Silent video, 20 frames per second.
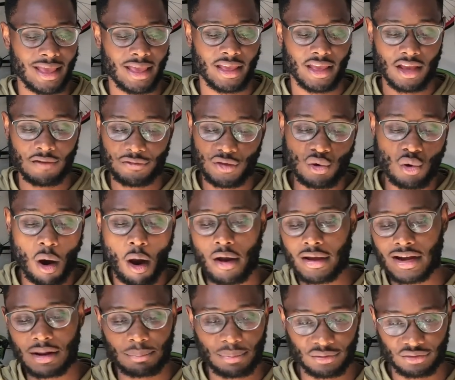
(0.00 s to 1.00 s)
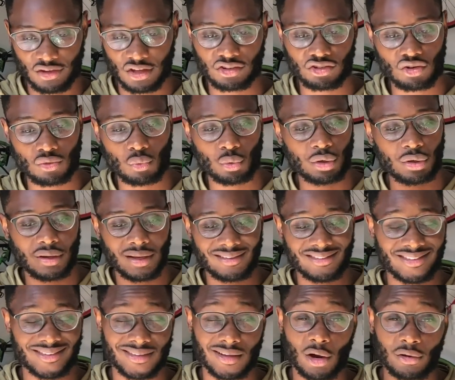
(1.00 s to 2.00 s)
If you are in a position where you can
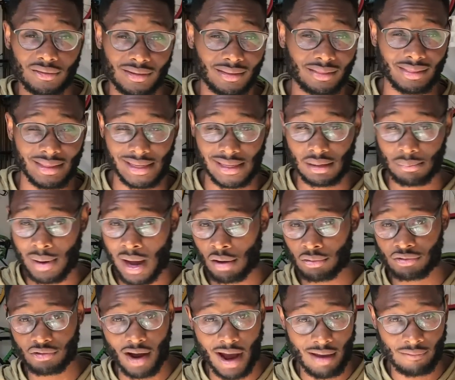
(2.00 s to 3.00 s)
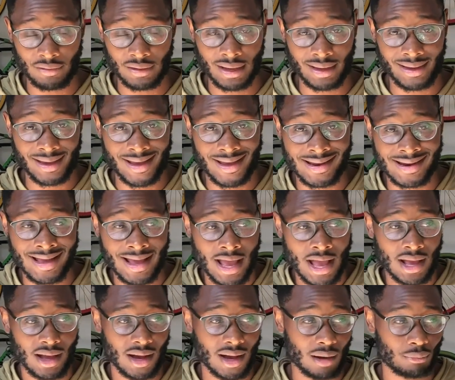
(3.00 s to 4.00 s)
start to think about driving again,
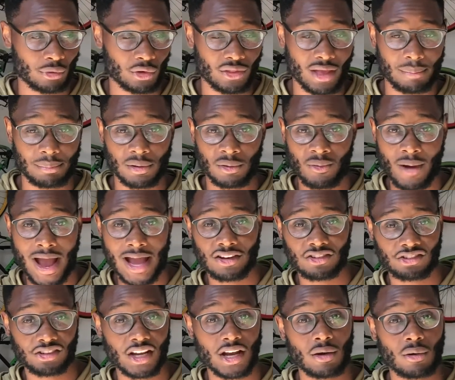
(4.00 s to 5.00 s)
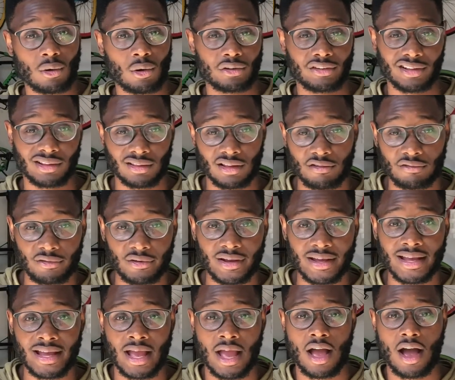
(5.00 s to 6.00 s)
whether that be rideshare or delivery,